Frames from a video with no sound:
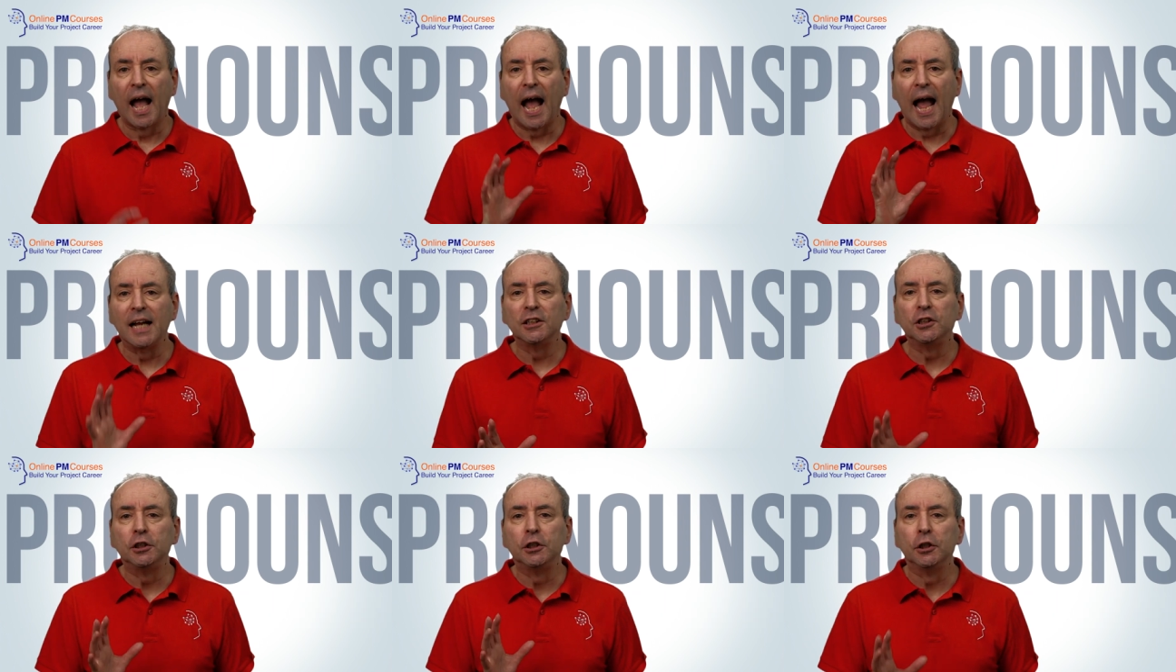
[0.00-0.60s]

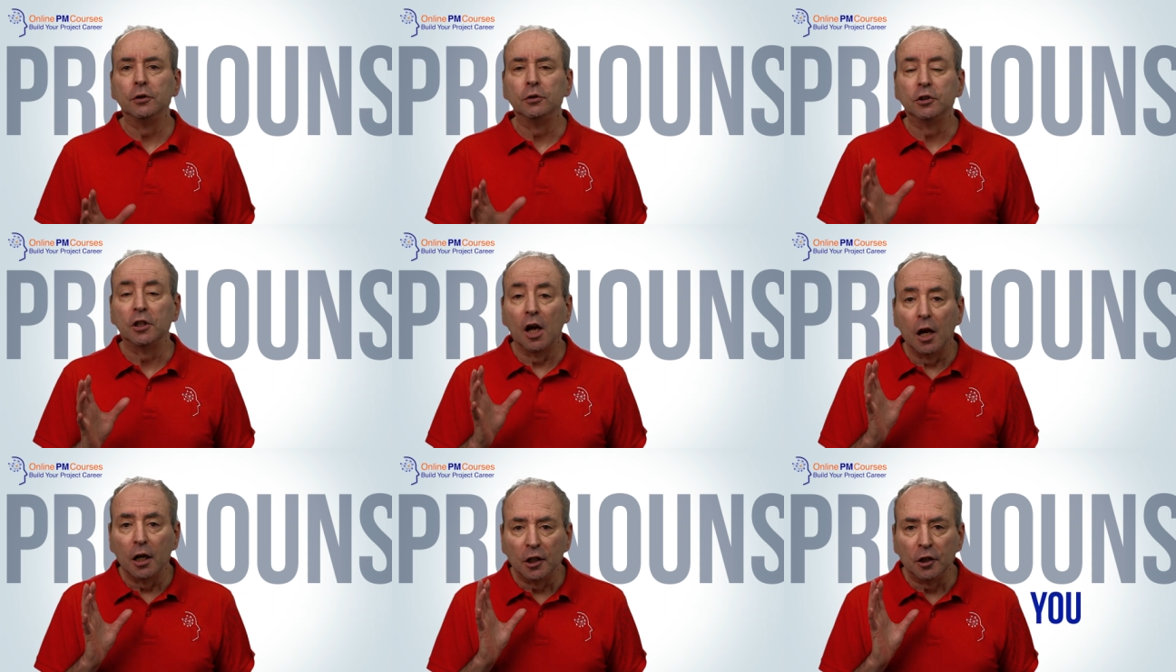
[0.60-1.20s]
And use
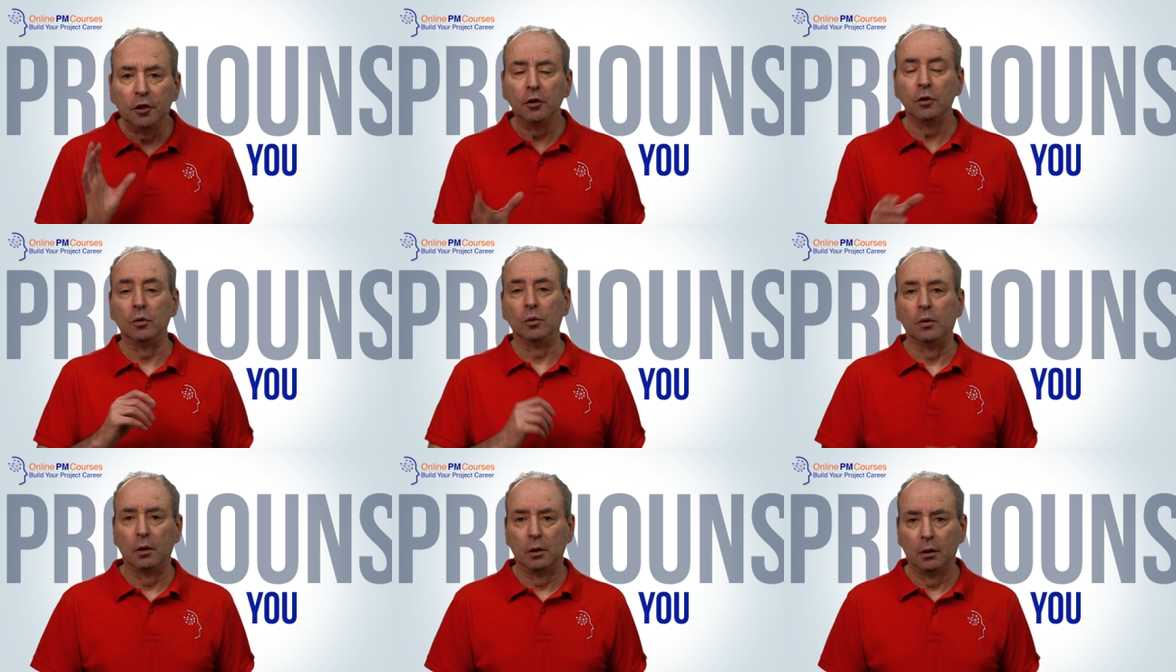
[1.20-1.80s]

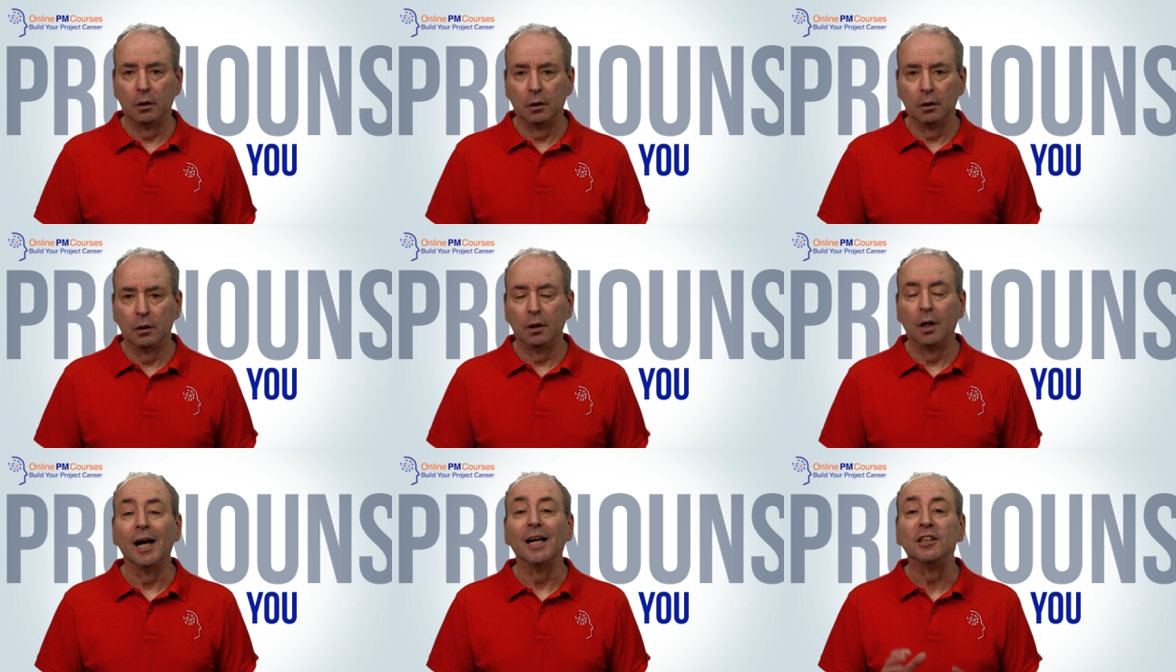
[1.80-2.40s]
you
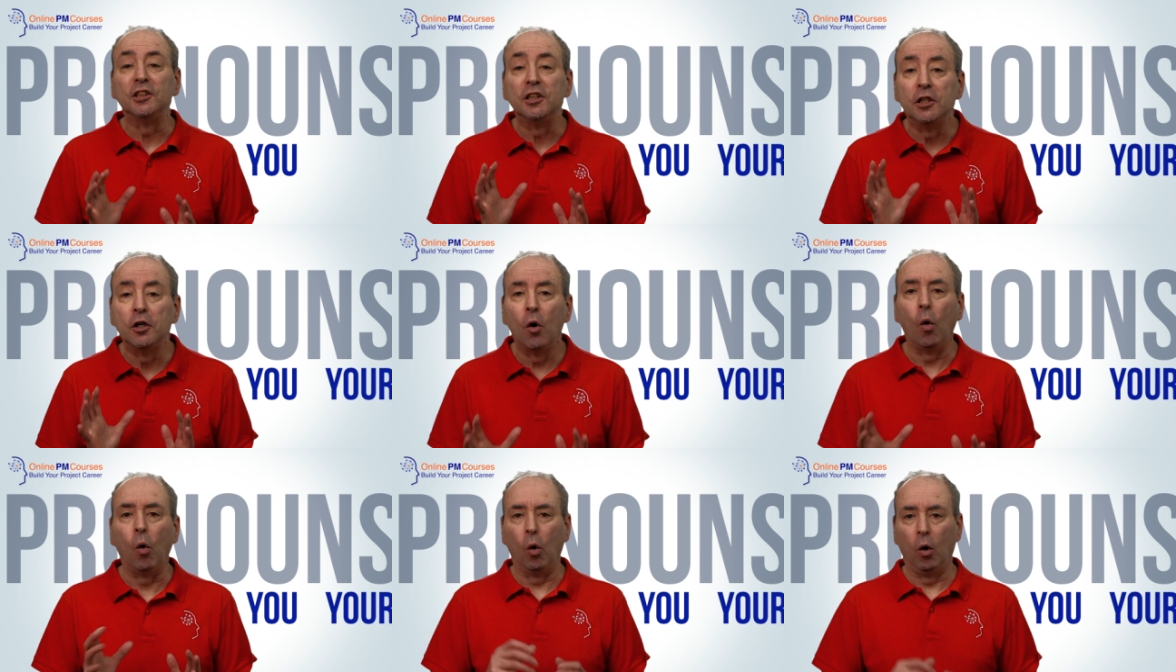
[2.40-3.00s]
and
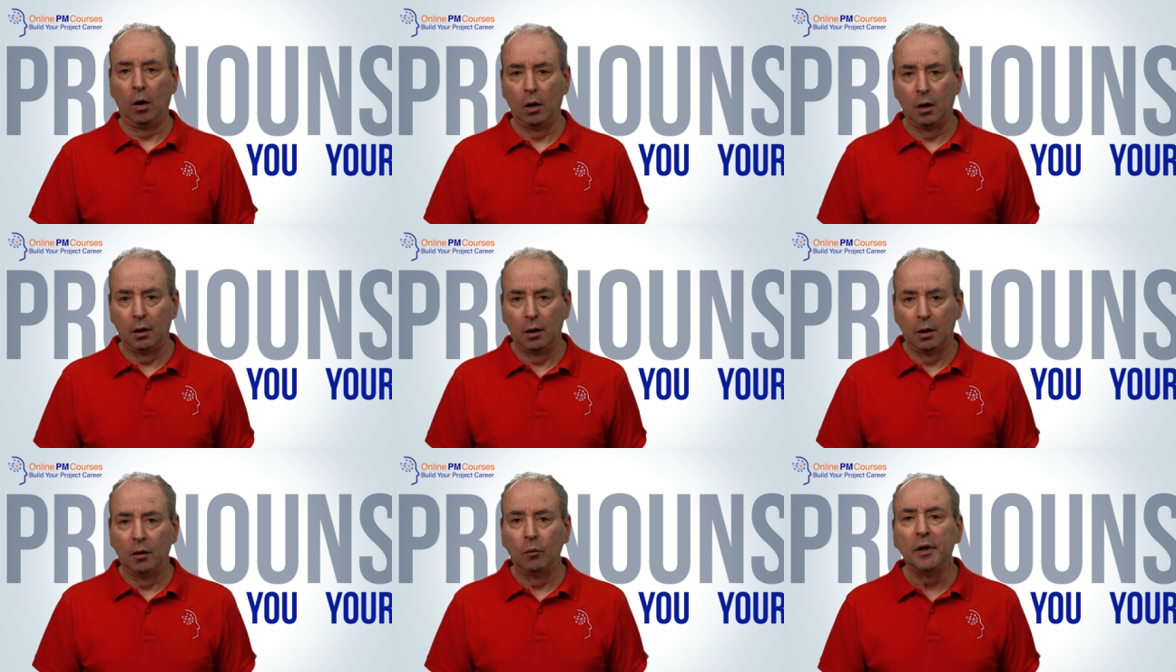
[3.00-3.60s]
your
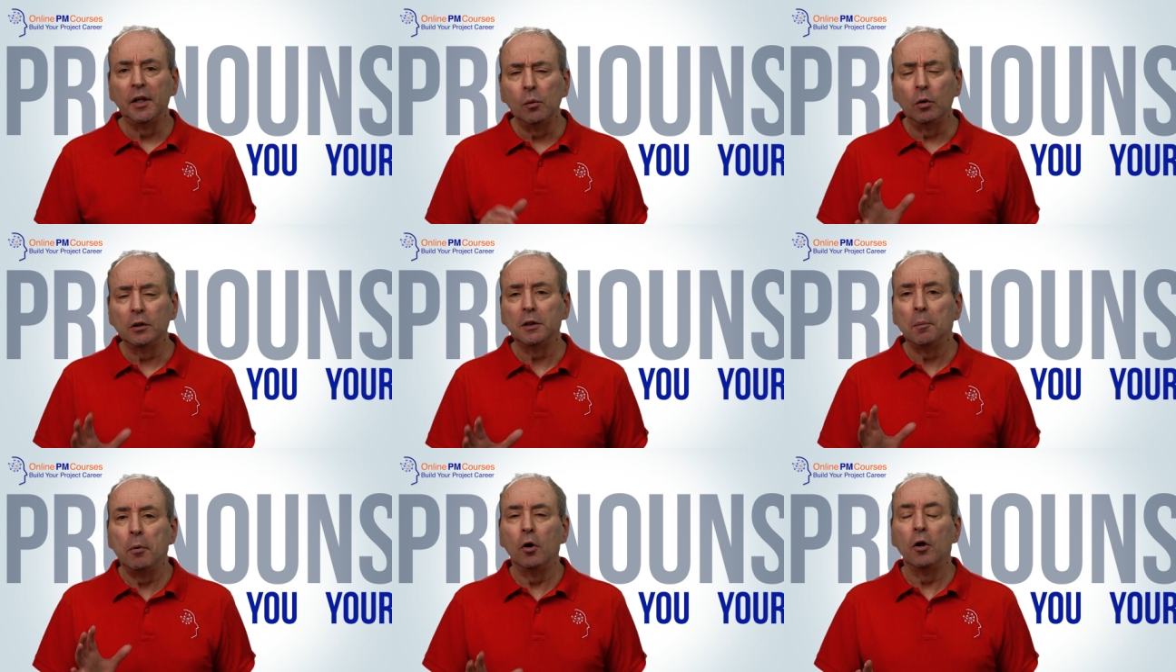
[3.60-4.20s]
when you want
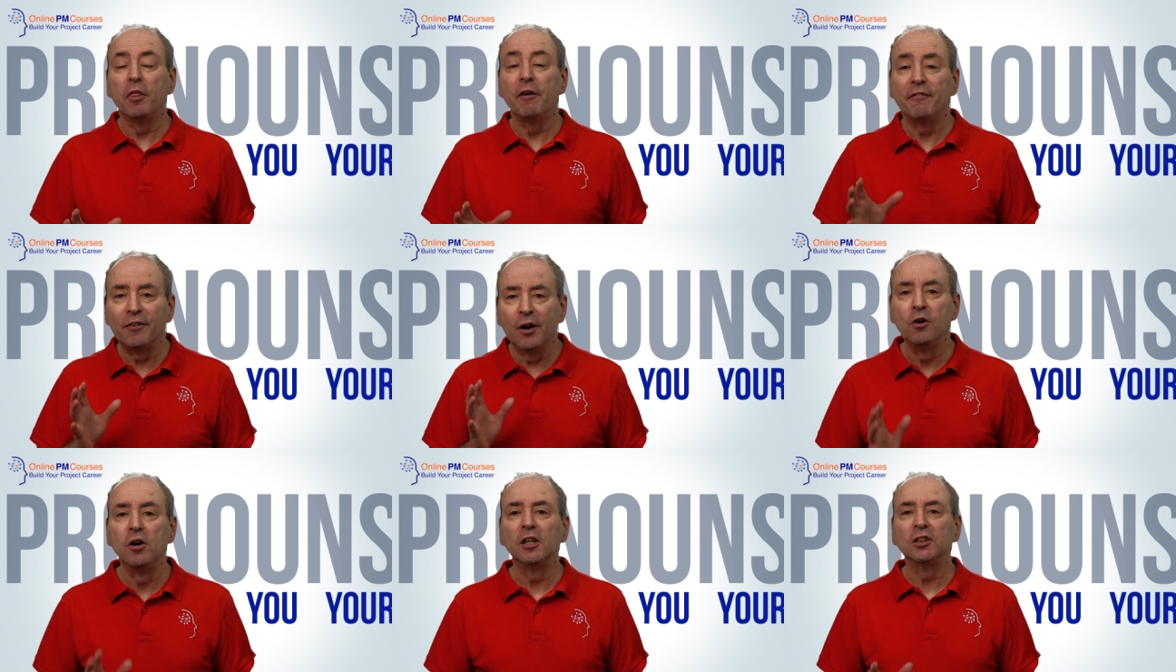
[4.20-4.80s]
to put the
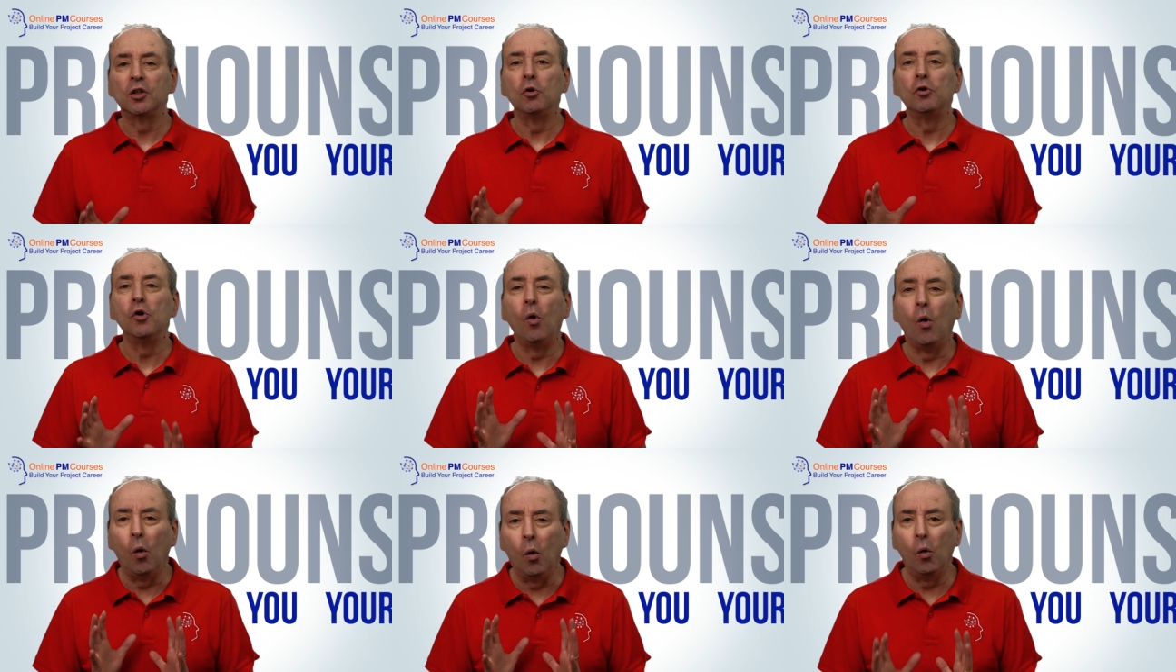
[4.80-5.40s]
focus on
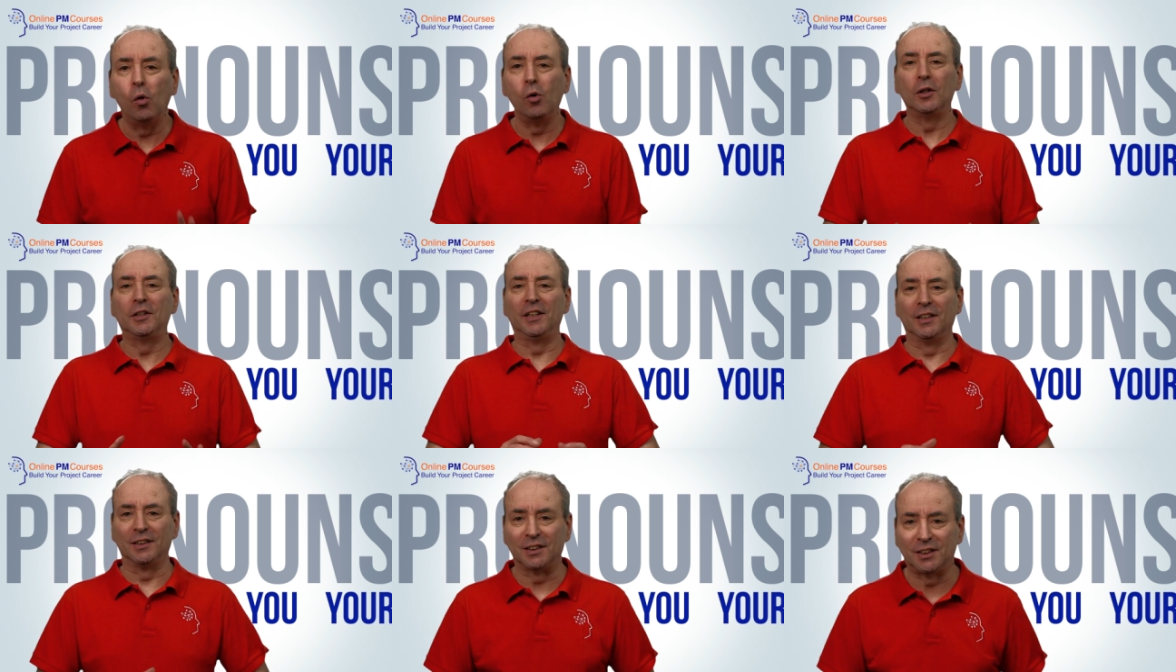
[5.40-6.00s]
your
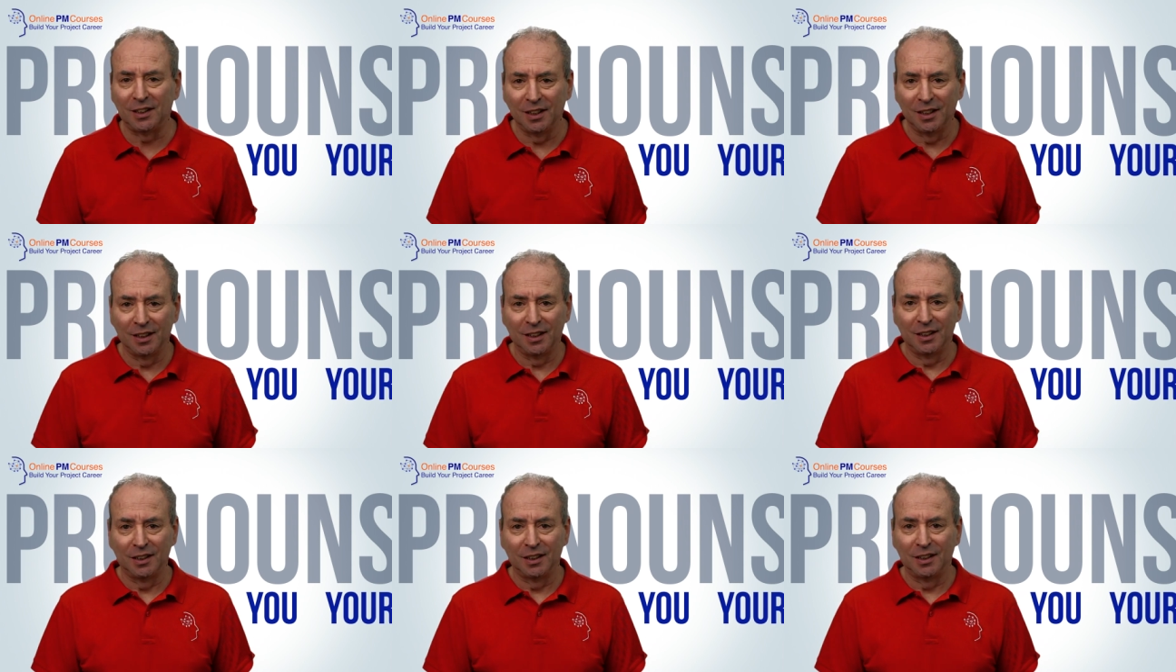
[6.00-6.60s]
audience,
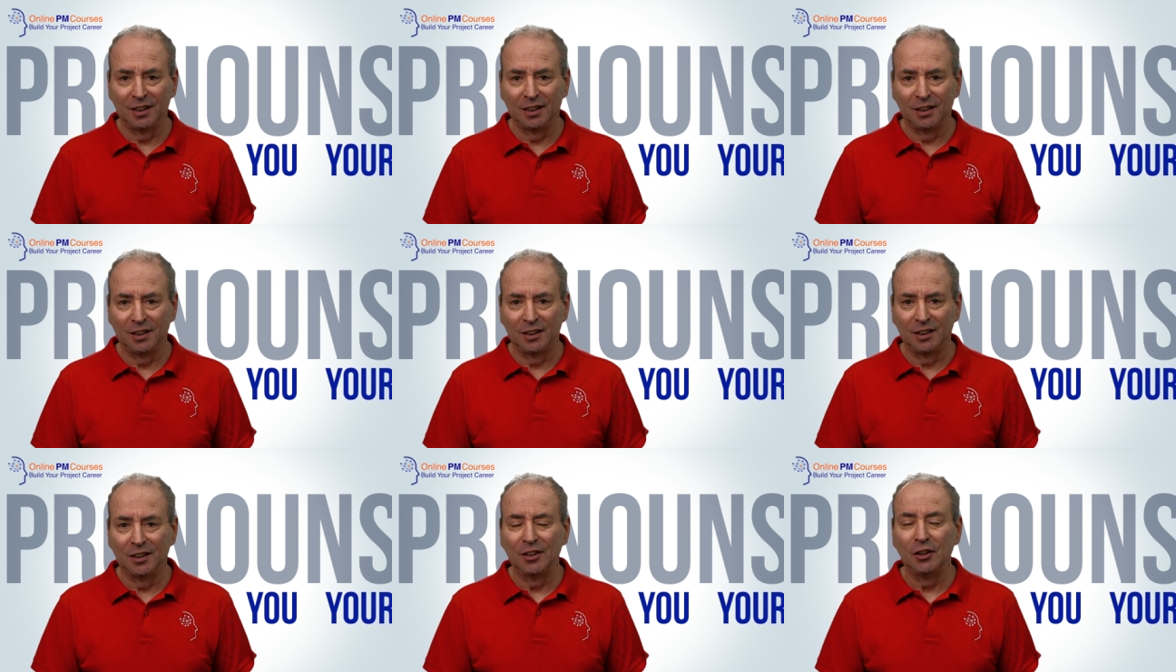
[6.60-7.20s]

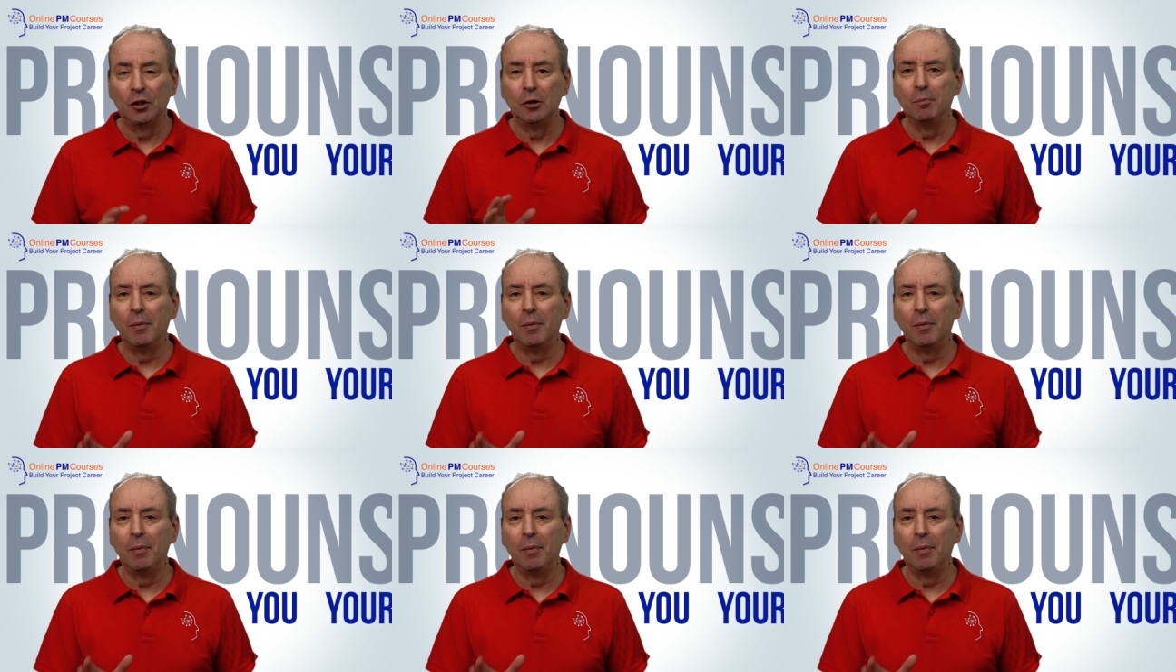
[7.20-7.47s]
who